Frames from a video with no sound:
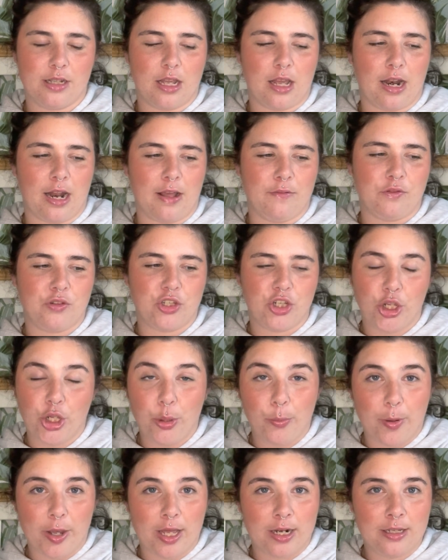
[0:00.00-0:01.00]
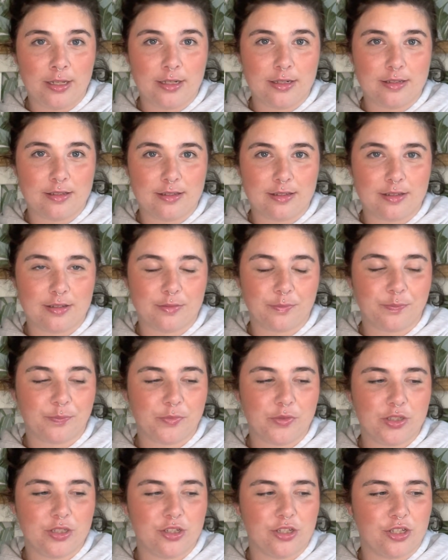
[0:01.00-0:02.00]
and have 2 palettes,
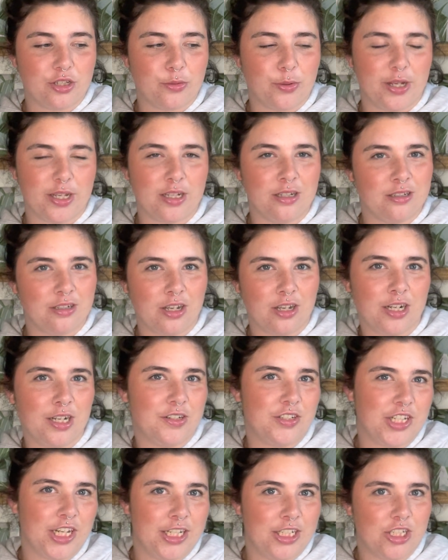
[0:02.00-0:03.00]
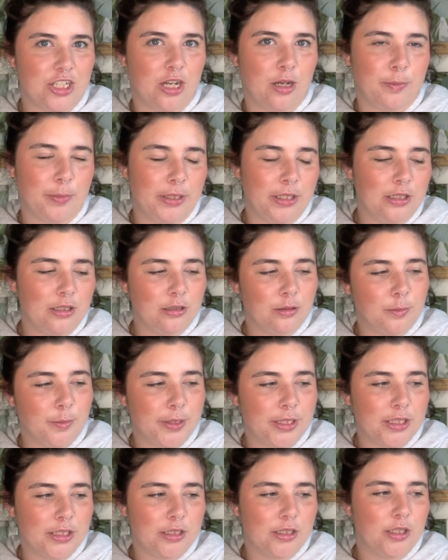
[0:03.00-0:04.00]
just so I can kind of change it up a little
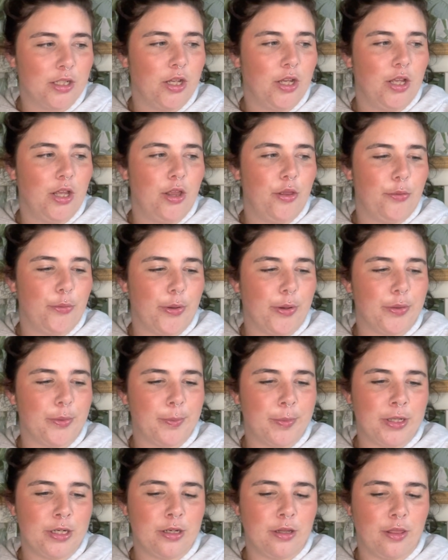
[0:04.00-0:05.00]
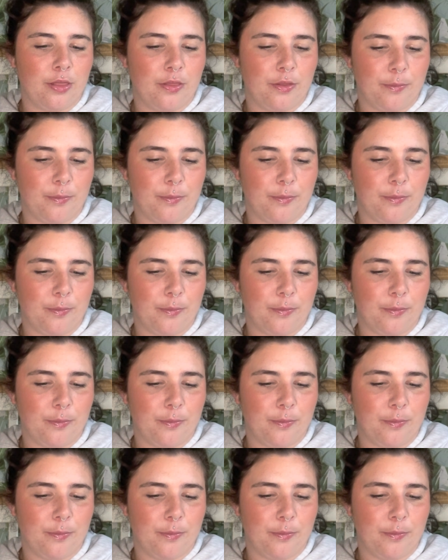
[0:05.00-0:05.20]
bit throughout the month.